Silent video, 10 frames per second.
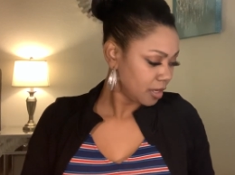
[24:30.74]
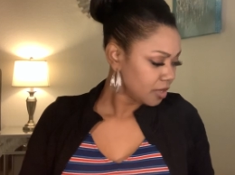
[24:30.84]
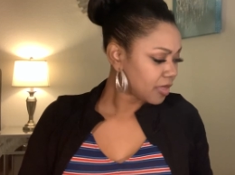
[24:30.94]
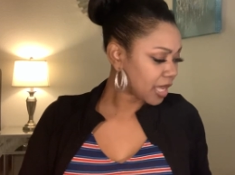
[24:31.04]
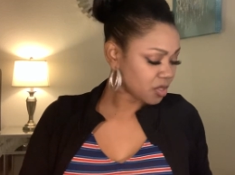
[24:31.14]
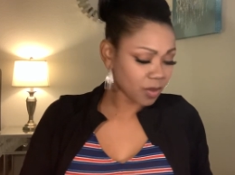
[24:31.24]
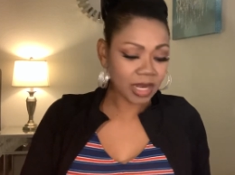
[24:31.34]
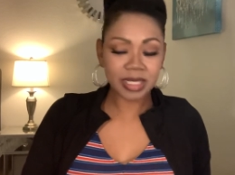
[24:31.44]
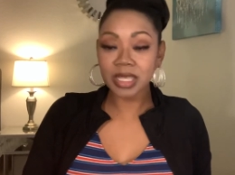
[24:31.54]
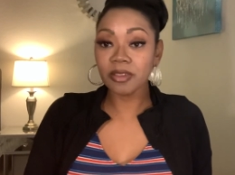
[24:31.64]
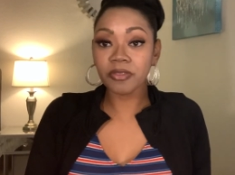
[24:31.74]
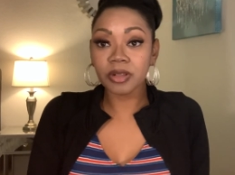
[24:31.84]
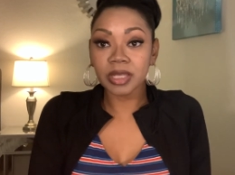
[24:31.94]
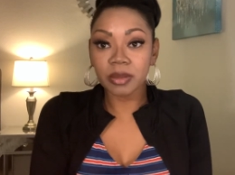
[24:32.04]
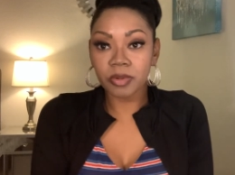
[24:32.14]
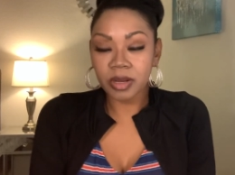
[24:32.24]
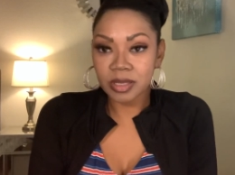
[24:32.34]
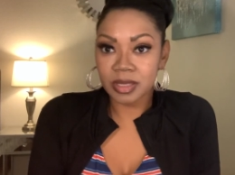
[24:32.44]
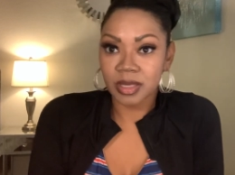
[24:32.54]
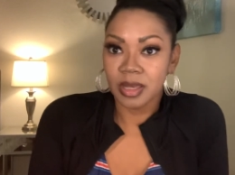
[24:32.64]
That's what I see for
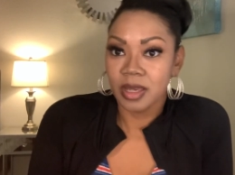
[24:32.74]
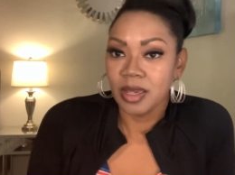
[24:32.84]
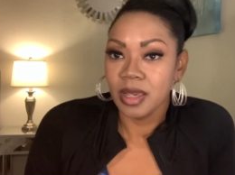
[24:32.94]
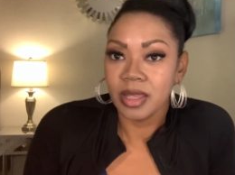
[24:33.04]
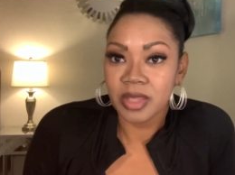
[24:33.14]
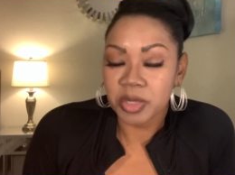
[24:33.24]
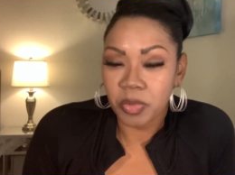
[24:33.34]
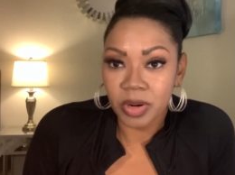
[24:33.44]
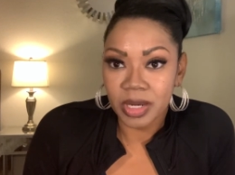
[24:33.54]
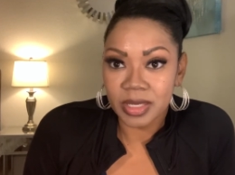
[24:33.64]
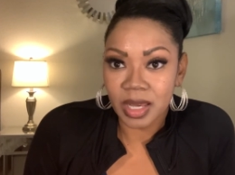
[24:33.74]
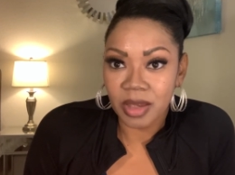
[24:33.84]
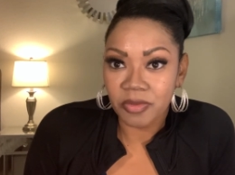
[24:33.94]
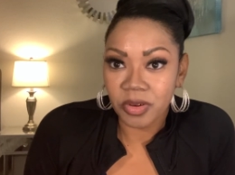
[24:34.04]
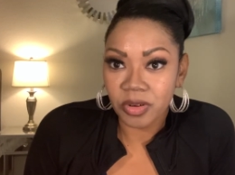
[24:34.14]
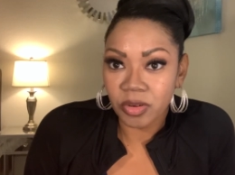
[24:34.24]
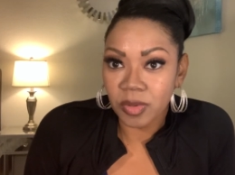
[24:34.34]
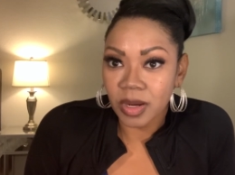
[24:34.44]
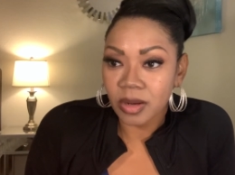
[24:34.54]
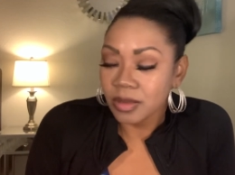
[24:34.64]
Libras in this point in time for
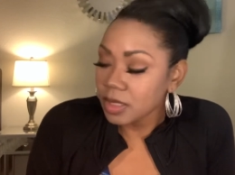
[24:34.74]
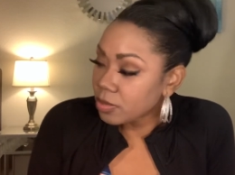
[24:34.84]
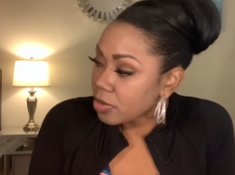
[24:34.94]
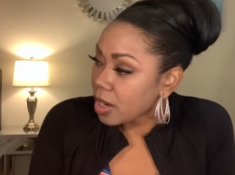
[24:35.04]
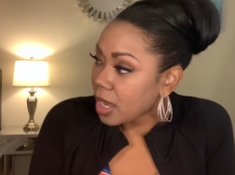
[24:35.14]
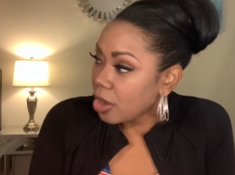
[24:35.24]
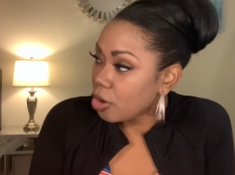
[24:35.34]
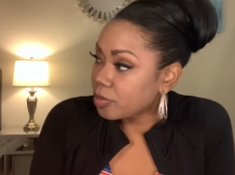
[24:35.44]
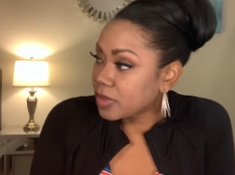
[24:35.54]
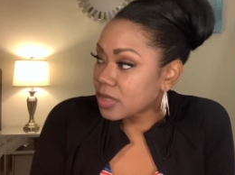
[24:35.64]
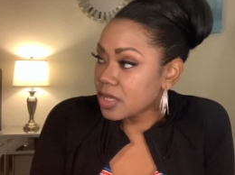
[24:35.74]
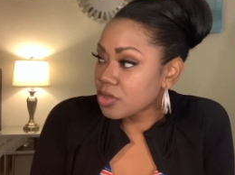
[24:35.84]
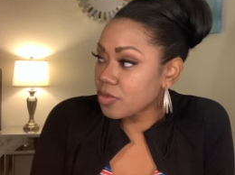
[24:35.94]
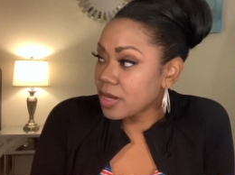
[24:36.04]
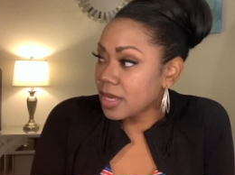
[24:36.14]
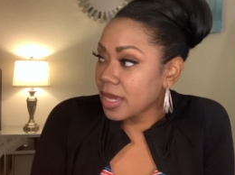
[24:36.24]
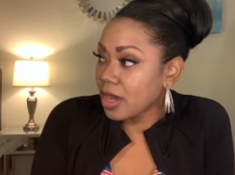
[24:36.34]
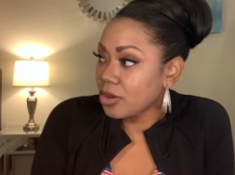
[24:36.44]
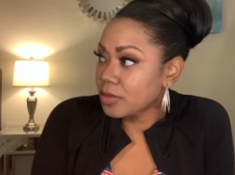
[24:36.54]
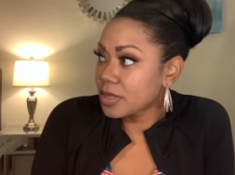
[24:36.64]
career. Libra, I hope that this reading
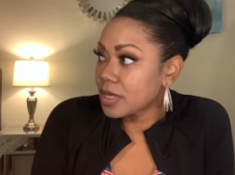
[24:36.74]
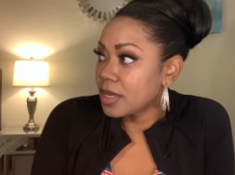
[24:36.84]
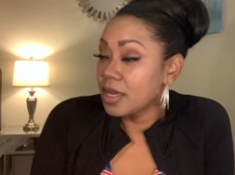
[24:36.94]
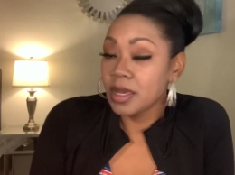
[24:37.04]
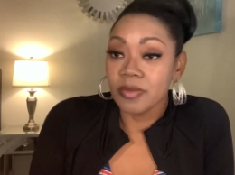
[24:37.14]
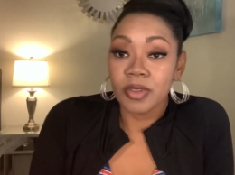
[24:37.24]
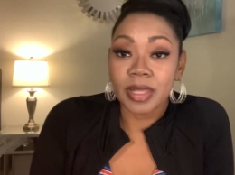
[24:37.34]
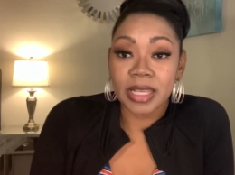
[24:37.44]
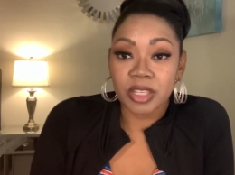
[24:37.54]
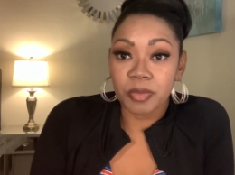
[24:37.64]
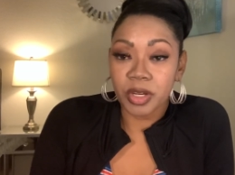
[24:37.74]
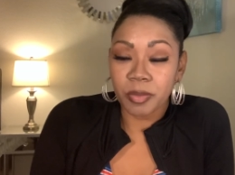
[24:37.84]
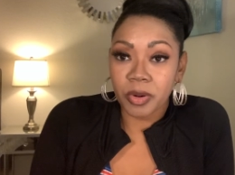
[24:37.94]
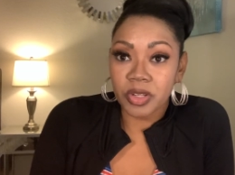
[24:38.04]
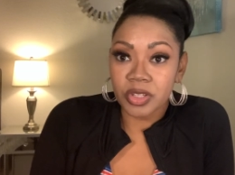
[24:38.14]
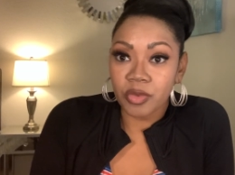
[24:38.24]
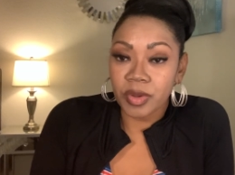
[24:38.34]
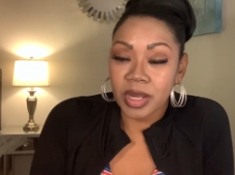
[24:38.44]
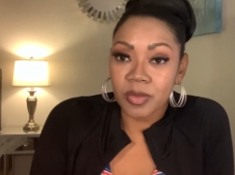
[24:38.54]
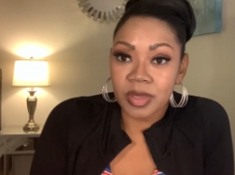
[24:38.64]
helped. If you'd like to book a personal
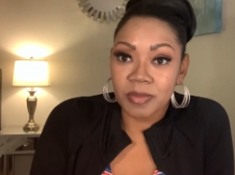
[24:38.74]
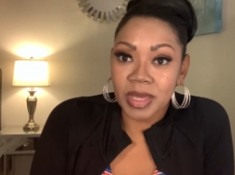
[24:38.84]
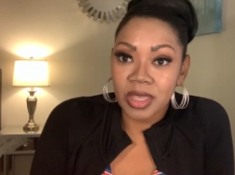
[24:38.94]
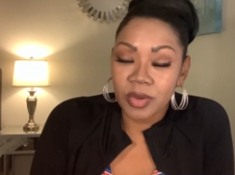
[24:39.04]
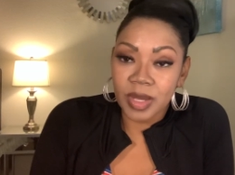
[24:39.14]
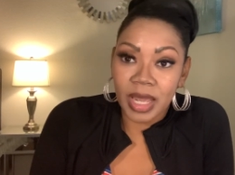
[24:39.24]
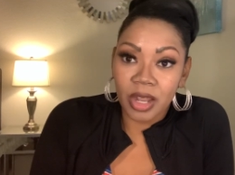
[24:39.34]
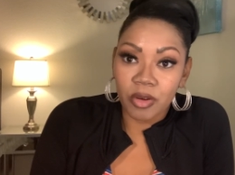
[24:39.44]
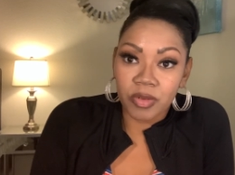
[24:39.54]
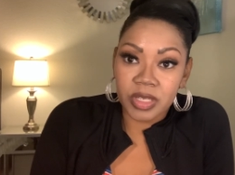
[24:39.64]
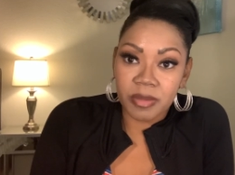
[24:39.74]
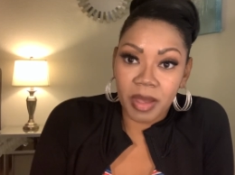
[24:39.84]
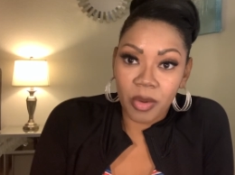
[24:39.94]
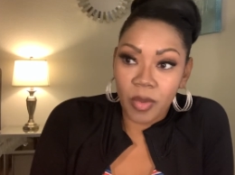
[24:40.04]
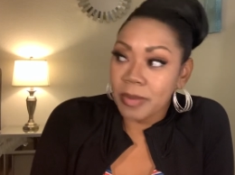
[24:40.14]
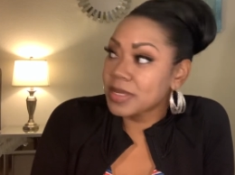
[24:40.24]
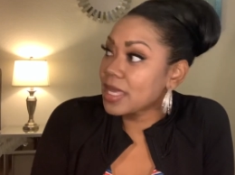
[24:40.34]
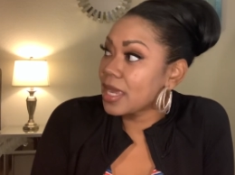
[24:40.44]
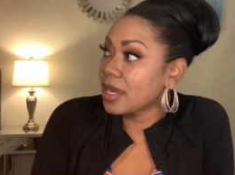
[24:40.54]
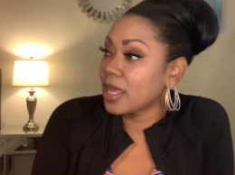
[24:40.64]
reading with me, you can head over to my
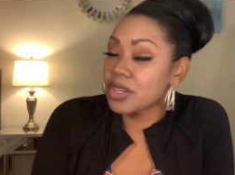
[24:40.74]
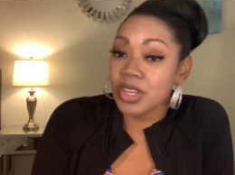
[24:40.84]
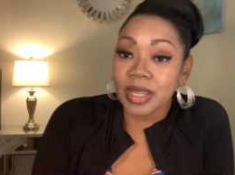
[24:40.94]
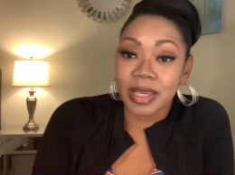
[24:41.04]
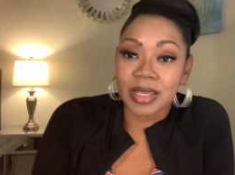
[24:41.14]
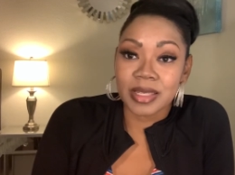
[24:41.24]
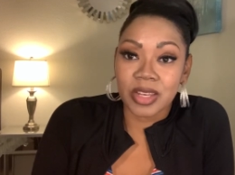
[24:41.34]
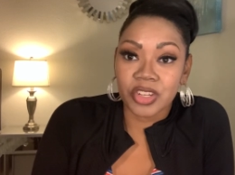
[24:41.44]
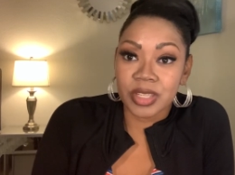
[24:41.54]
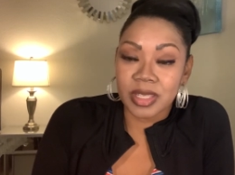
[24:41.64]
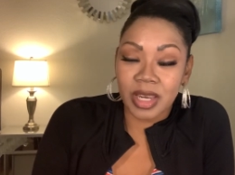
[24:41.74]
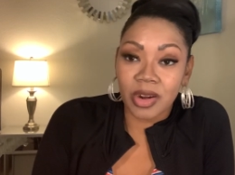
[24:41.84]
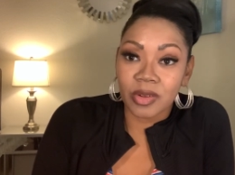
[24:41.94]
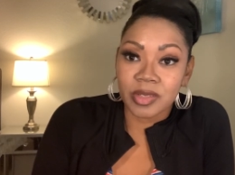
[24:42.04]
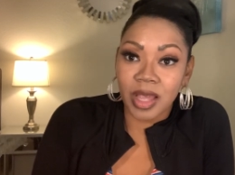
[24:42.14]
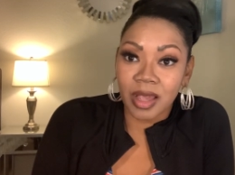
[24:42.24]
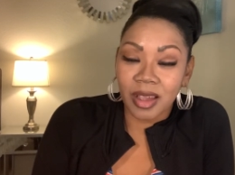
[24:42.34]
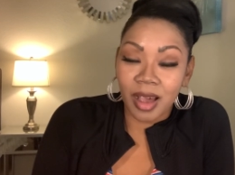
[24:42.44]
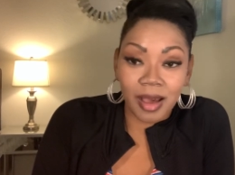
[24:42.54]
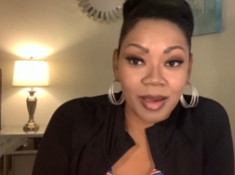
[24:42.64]
website,
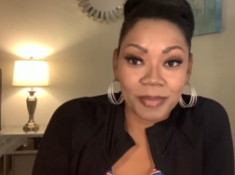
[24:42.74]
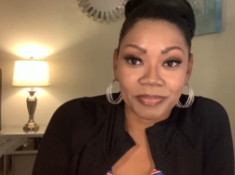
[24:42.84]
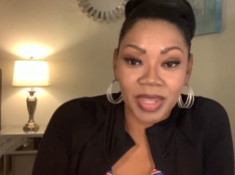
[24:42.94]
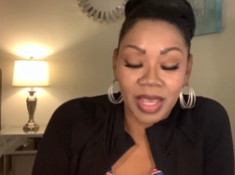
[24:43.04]
angelicascensionstarot.com.